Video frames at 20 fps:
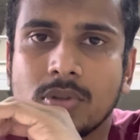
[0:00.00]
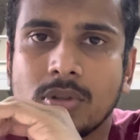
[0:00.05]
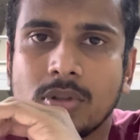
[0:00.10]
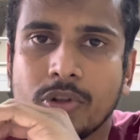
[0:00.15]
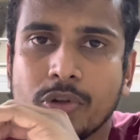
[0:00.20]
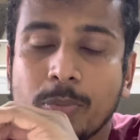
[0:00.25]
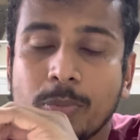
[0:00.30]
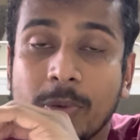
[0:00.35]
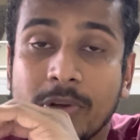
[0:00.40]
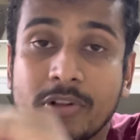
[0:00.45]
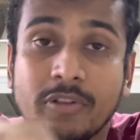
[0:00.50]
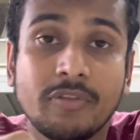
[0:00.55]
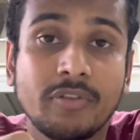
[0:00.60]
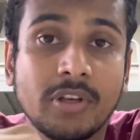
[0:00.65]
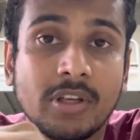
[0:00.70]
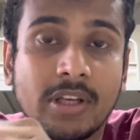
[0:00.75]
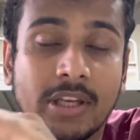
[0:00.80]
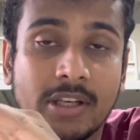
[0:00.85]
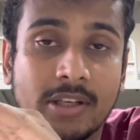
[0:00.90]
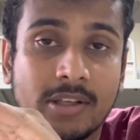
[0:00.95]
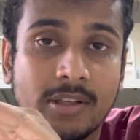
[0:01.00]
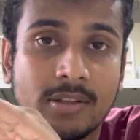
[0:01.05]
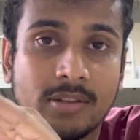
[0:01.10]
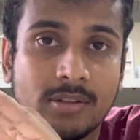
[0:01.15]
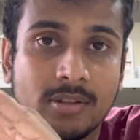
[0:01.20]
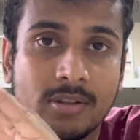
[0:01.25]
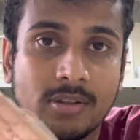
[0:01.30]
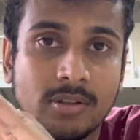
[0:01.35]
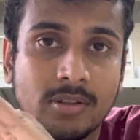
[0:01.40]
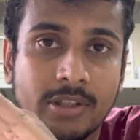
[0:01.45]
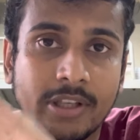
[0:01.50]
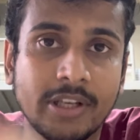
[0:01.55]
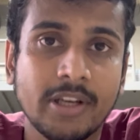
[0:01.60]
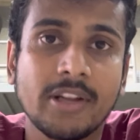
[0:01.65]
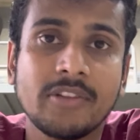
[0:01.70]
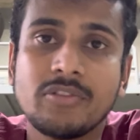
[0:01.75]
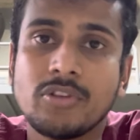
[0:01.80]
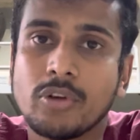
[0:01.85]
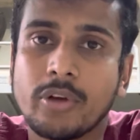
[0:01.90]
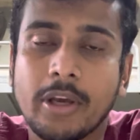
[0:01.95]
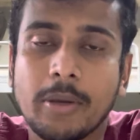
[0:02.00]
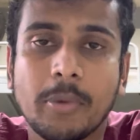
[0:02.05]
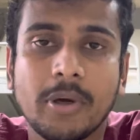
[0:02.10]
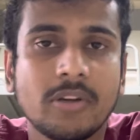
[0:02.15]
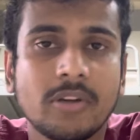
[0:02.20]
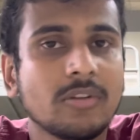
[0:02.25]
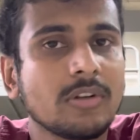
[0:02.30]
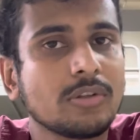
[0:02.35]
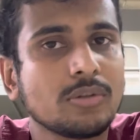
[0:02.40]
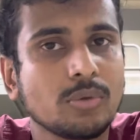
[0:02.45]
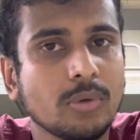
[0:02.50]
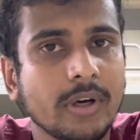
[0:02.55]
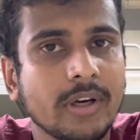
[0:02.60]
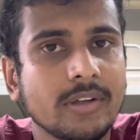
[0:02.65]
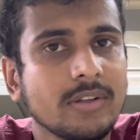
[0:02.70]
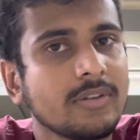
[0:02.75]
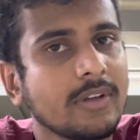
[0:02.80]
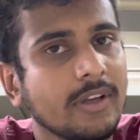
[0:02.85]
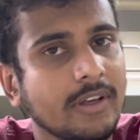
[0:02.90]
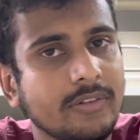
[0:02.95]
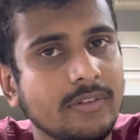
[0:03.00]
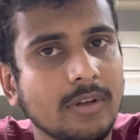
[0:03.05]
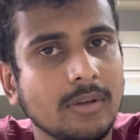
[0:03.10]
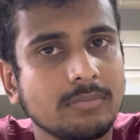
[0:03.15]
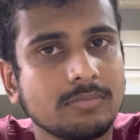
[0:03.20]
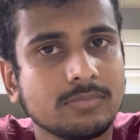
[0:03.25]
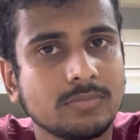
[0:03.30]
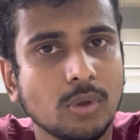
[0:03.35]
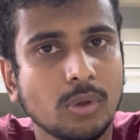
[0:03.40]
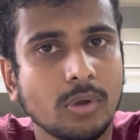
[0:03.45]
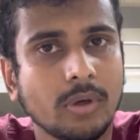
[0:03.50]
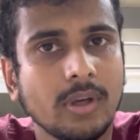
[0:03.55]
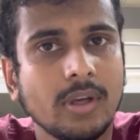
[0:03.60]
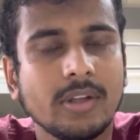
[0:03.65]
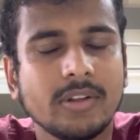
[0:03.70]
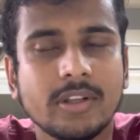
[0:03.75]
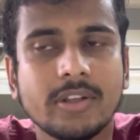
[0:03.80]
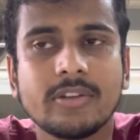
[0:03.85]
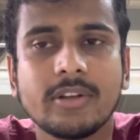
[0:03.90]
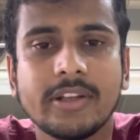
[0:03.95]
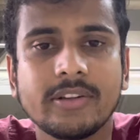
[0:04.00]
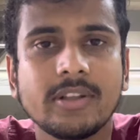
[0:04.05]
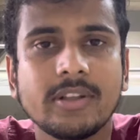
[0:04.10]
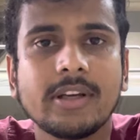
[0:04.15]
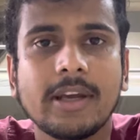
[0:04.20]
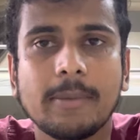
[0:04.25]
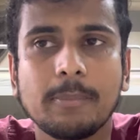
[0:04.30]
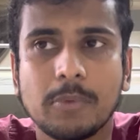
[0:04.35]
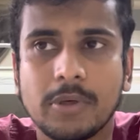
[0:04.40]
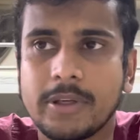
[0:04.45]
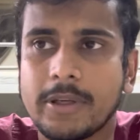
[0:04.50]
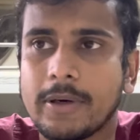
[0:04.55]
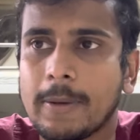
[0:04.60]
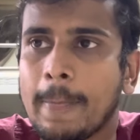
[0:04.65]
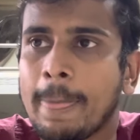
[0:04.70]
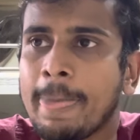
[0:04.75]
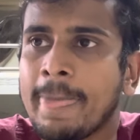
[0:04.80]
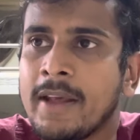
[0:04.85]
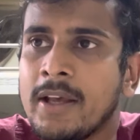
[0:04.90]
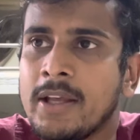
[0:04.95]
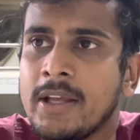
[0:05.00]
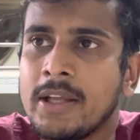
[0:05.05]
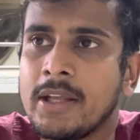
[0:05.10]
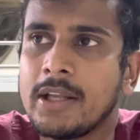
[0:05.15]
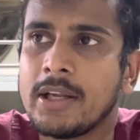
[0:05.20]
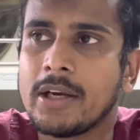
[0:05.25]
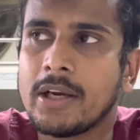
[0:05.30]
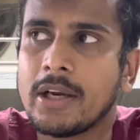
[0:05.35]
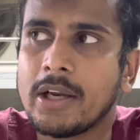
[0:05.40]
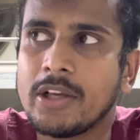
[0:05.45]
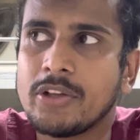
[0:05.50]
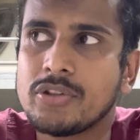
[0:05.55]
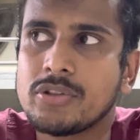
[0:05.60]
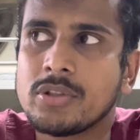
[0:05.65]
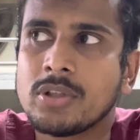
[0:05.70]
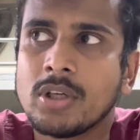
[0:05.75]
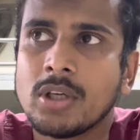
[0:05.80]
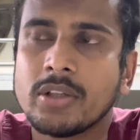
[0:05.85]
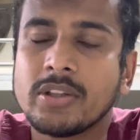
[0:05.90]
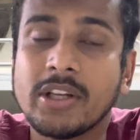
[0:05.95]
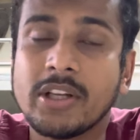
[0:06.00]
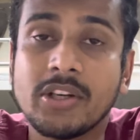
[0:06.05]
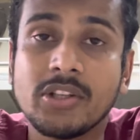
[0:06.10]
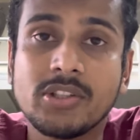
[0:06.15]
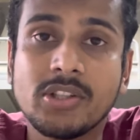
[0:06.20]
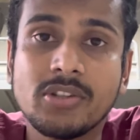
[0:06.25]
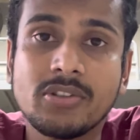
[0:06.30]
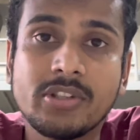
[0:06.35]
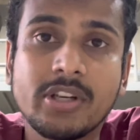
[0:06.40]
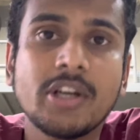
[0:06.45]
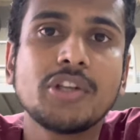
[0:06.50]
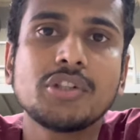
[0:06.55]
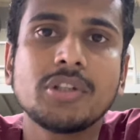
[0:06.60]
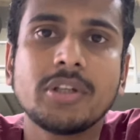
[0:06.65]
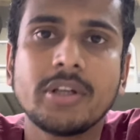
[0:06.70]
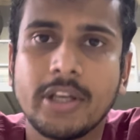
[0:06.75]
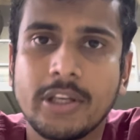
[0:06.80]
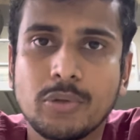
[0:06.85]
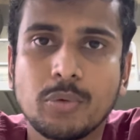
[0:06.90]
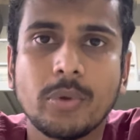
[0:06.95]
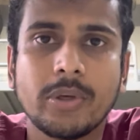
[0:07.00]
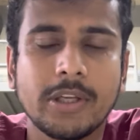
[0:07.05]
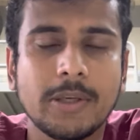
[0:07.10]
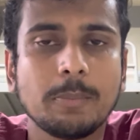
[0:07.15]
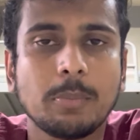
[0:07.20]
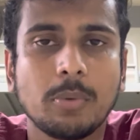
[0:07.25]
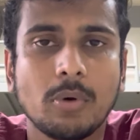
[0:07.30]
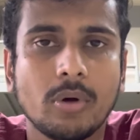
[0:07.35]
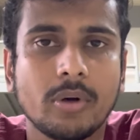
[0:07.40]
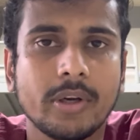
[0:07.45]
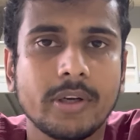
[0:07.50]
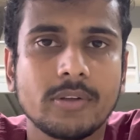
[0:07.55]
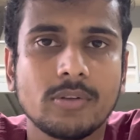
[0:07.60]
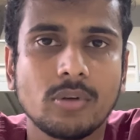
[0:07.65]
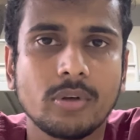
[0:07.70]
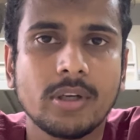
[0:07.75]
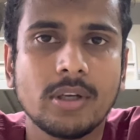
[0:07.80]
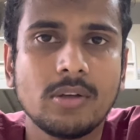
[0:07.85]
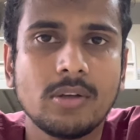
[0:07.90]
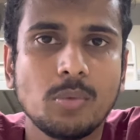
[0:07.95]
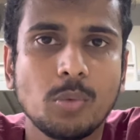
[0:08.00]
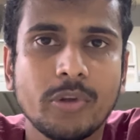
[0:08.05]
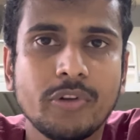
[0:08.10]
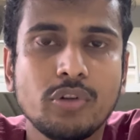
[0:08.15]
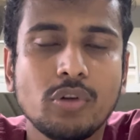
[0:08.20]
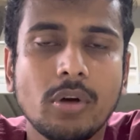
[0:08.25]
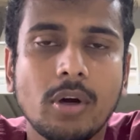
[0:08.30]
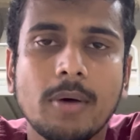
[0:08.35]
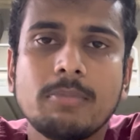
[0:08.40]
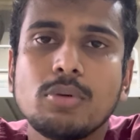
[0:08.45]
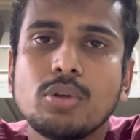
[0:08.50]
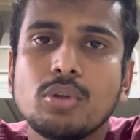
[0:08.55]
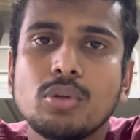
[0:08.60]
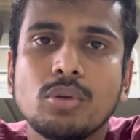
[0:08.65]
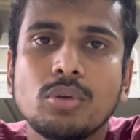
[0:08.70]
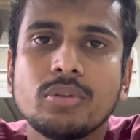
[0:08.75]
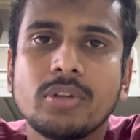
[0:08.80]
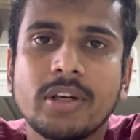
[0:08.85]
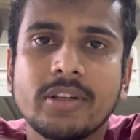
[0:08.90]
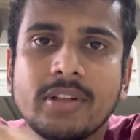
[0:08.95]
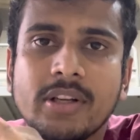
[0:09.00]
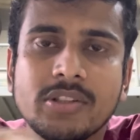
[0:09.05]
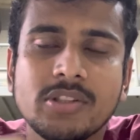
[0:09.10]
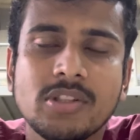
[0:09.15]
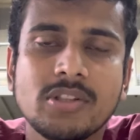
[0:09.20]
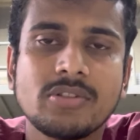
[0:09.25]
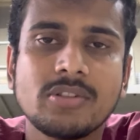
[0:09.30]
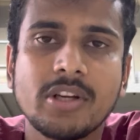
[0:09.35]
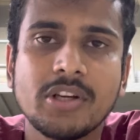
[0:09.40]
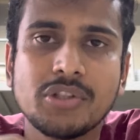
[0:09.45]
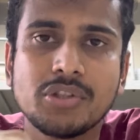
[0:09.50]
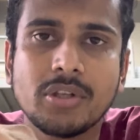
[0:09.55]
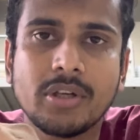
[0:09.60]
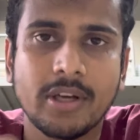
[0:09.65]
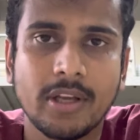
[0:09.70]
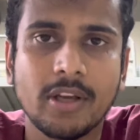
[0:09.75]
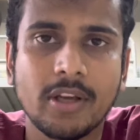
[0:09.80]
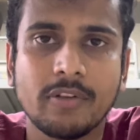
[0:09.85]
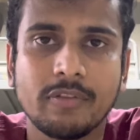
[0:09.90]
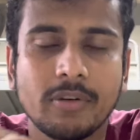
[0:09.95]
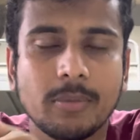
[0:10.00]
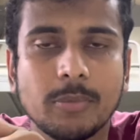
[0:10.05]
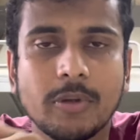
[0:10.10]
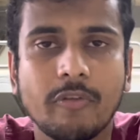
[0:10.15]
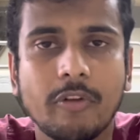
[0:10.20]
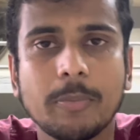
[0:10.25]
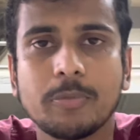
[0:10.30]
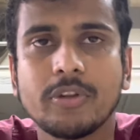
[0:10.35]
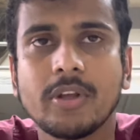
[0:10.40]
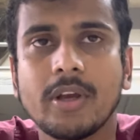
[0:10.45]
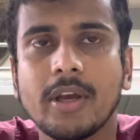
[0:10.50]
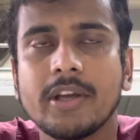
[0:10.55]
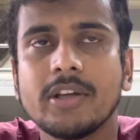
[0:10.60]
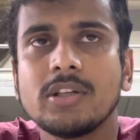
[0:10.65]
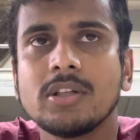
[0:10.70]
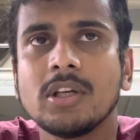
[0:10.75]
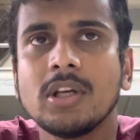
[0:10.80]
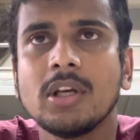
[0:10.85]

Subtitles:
specific in intensive care medicine to write this exam, okay. That's, I think I'm clear. Next, the registration day is very important, okay. Once you come to know that the registration day from the website,